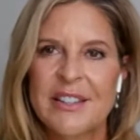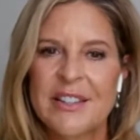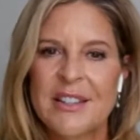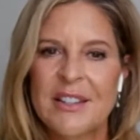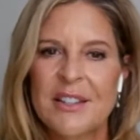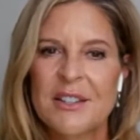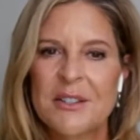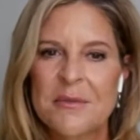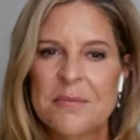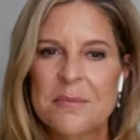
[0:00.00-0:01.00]

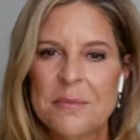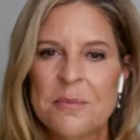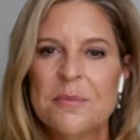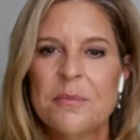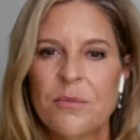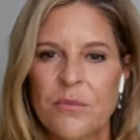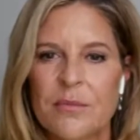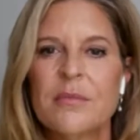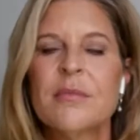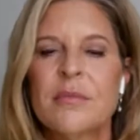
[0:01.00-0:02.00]

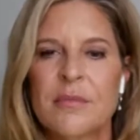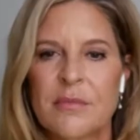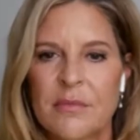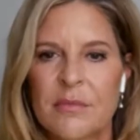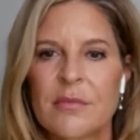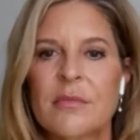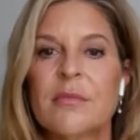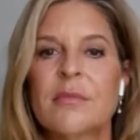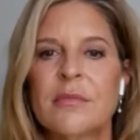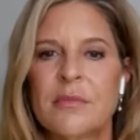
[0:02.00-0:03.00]

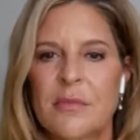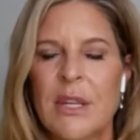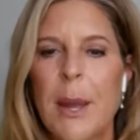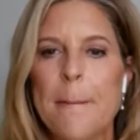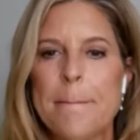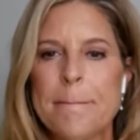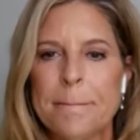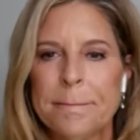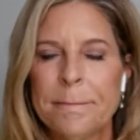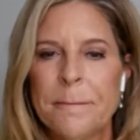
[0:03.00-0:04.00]

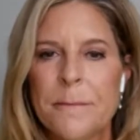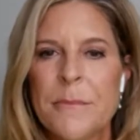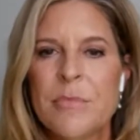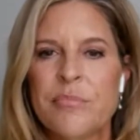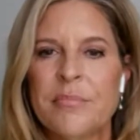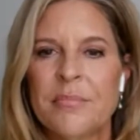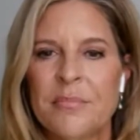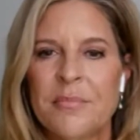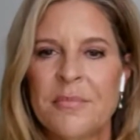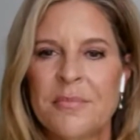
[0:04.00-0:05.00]

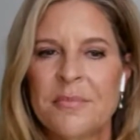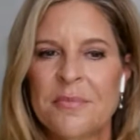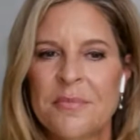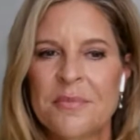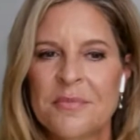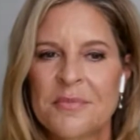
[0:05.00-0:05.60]
No words are spoken by the person on screen.